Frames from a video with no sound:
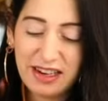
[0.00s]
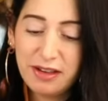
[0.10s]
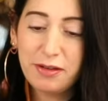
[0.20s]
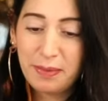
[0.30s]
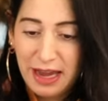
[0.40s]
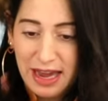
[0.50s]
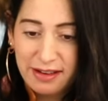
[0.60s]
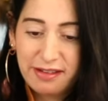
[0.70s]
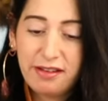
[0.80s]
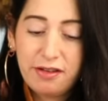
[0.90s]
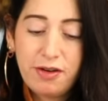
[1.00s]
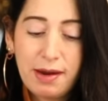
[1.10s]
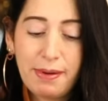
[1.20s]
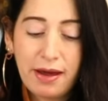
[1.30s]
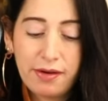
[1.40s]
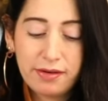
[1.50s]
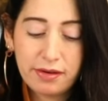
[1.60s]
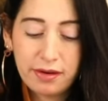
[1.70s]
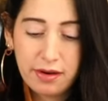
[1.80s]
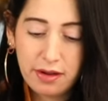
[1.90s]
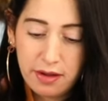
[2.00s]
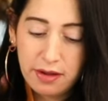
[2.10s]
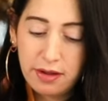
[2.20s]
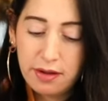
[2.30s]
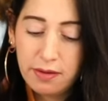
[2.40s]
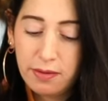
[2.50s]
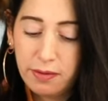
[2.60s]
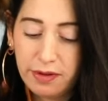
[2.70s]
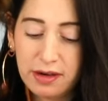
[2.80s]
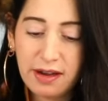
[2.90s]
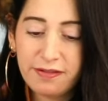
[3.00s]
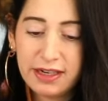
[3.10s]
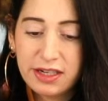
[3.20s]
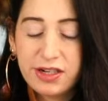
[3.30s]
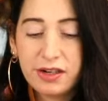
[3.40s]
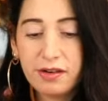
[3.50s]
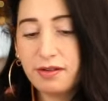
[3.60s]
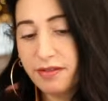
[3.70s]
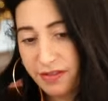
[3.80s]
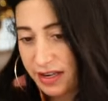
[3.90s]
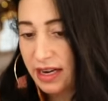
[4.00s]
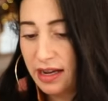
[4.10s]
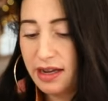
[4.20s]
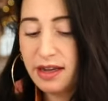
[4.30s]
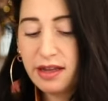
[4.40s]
to use my hands to scrape out all the lovely sugar and vanilla.